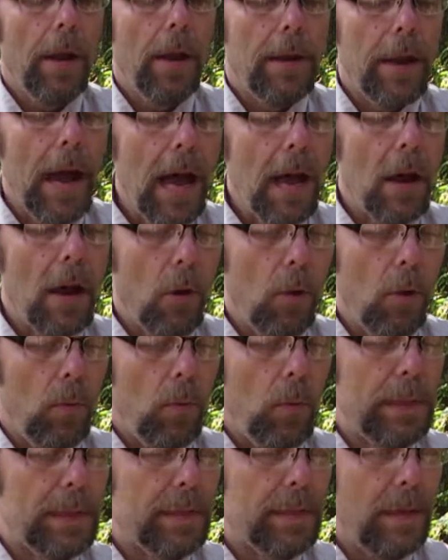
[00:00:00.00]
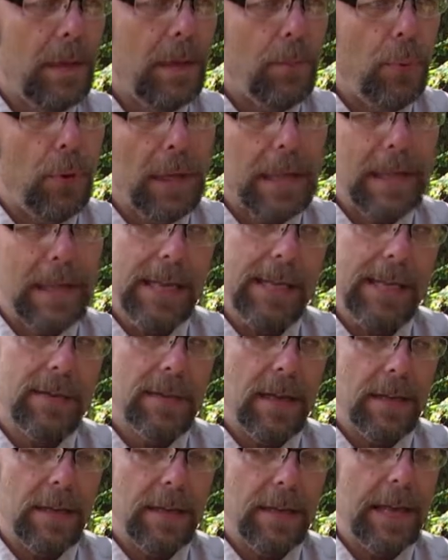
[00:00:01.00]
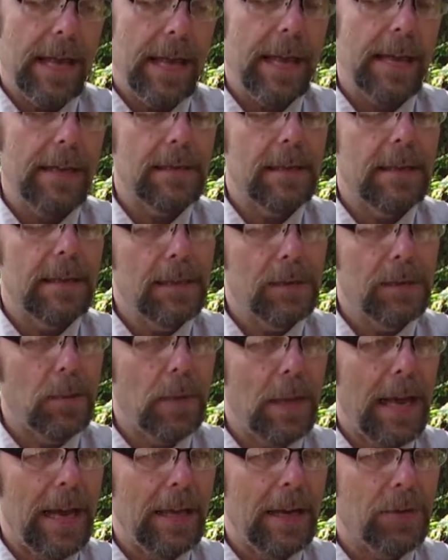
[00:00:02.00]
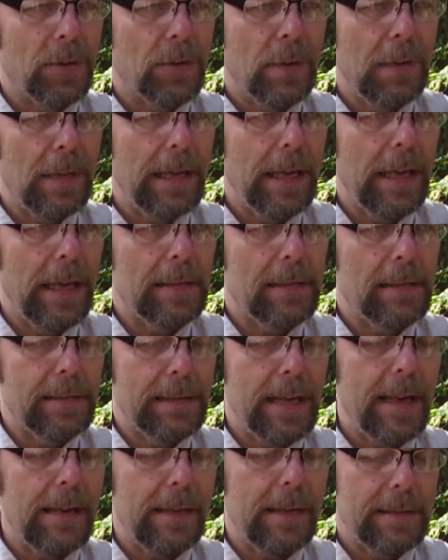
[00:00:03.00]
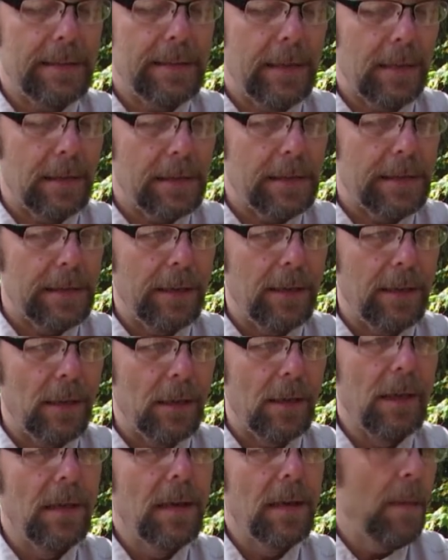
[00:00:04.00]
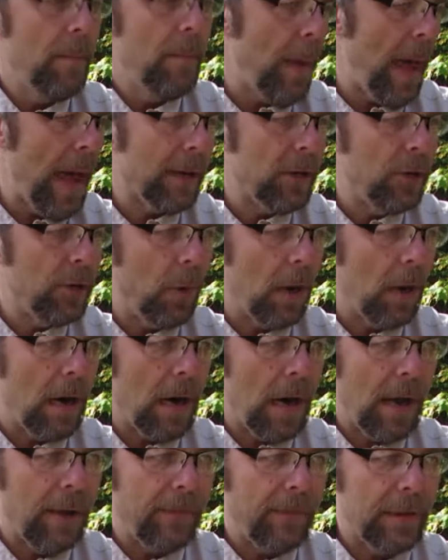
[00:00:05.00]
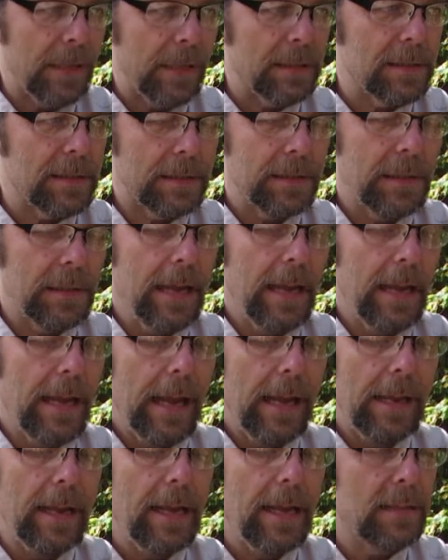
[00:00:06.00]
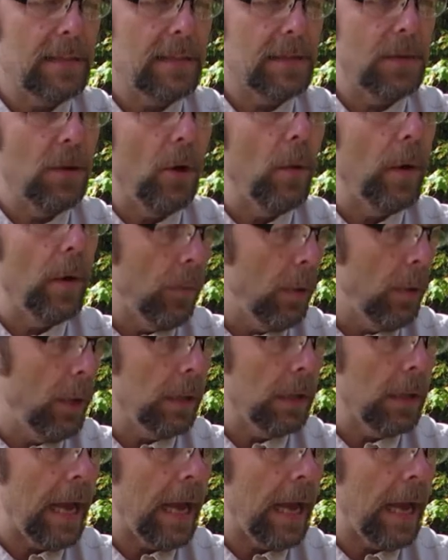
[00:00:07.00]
Now we started putting these on the tanks, and this will actually send a cell signal back to our office and let us know in real